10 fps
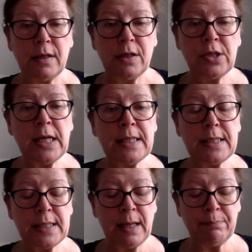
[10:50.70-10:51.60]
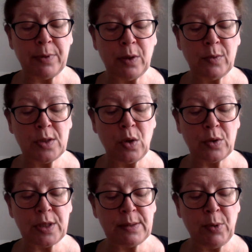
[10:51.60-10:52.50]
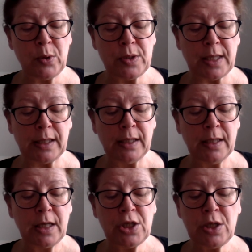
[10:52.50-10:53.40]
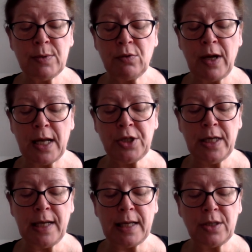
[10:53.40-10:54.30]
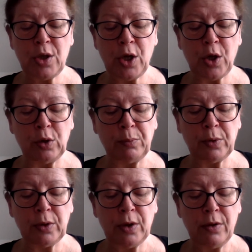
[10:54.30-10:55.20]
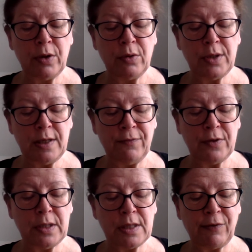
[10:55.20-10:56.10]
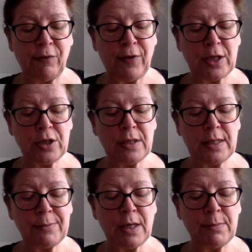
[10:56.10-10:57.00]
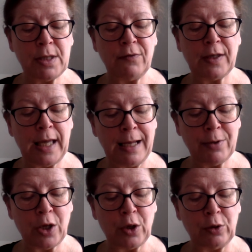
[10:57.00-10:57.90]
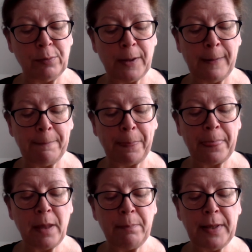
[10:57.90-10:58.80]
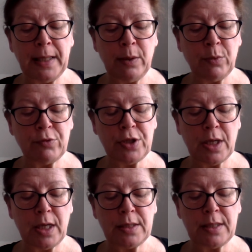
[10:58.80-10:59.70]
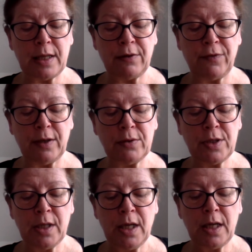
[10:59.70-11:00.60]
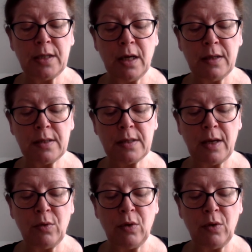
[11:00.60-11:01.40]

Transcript: Jane's temper was not desponding, and she was gradually led to the hope, though the diffidence of affection sometimes overcame the hope, that Bingley would return to Netherfield and answer